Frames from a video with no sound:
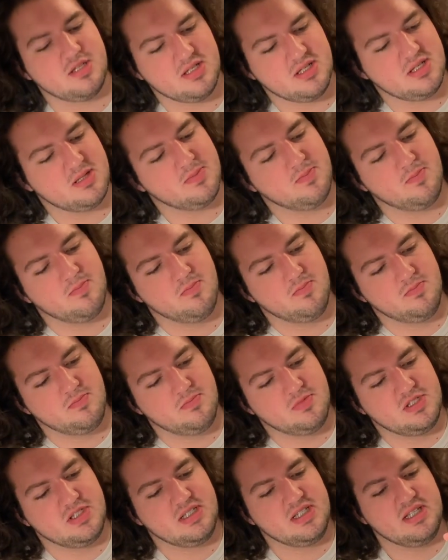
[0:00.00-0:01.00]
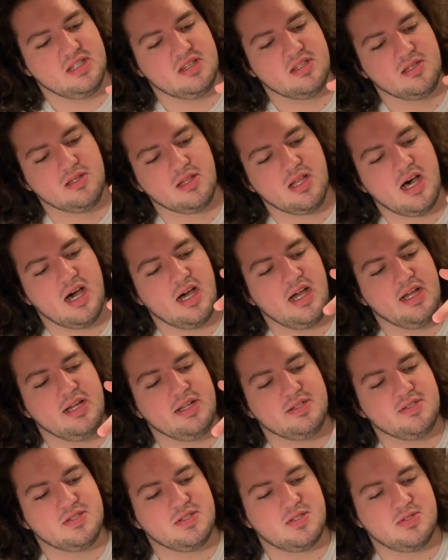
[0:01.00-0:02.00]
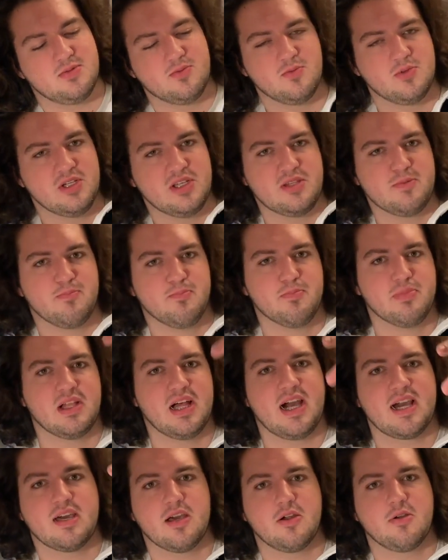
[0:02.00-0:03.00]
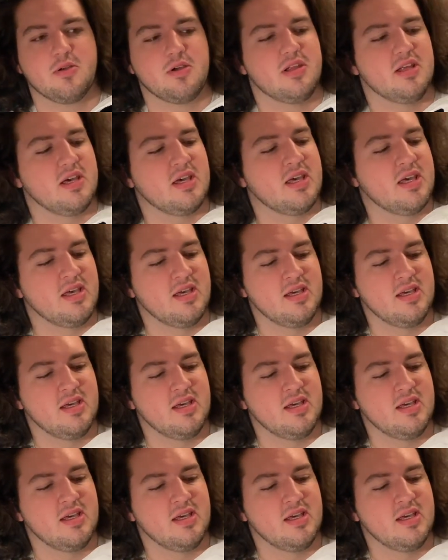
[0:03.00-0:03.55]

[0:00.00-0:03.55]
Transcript: just did the lines with black acrylic.